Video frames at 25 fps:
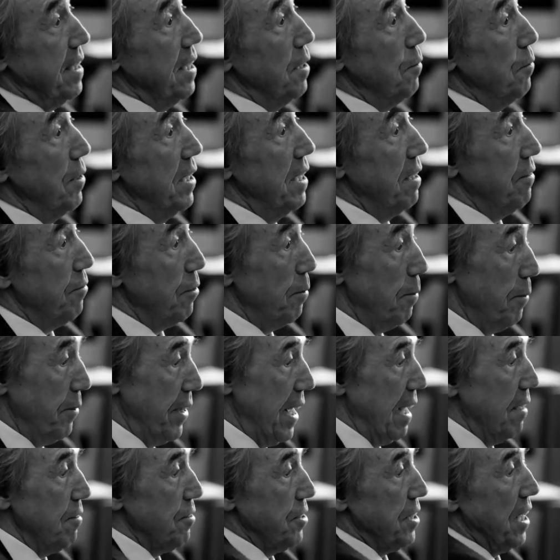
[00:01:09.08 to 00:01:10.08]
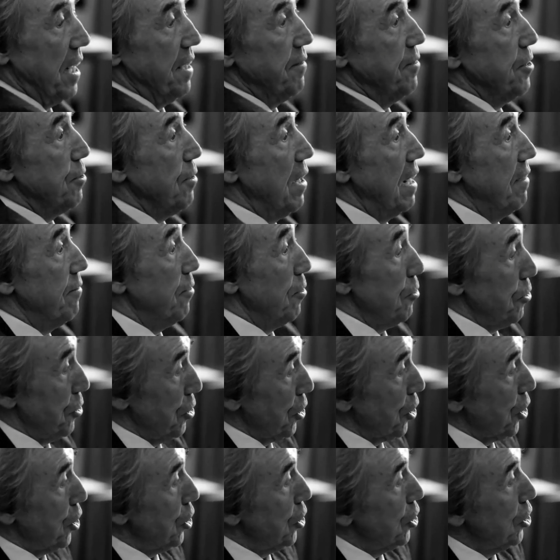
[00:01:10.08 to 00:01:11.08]
away from him, the outside of his right foot to
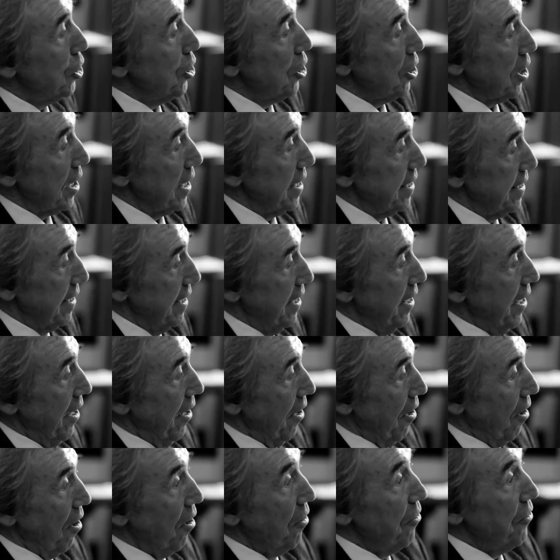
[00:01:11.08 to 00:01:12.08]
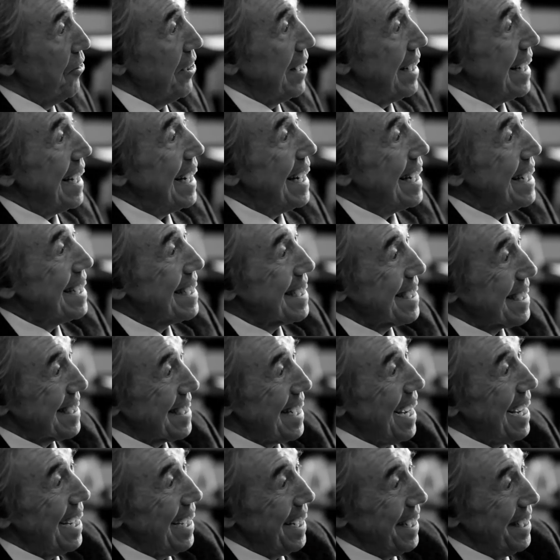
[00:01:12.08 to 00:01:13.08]
curl it on the
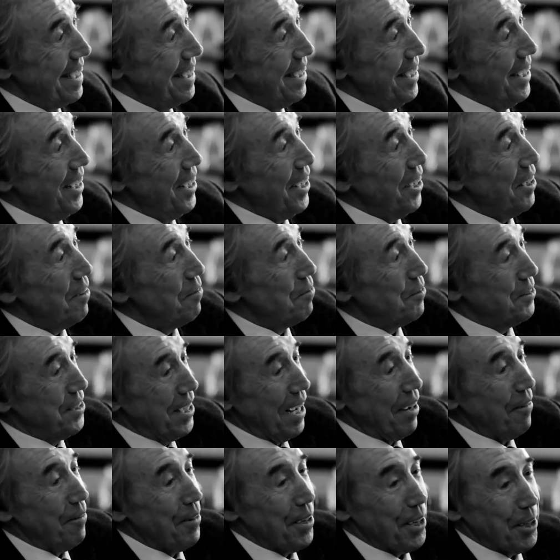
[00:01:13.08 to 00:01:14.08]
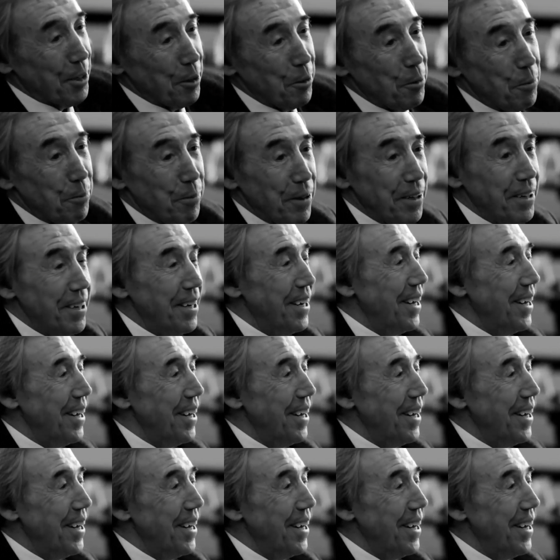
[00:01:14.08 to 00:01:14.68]
inside of Terry Cooper,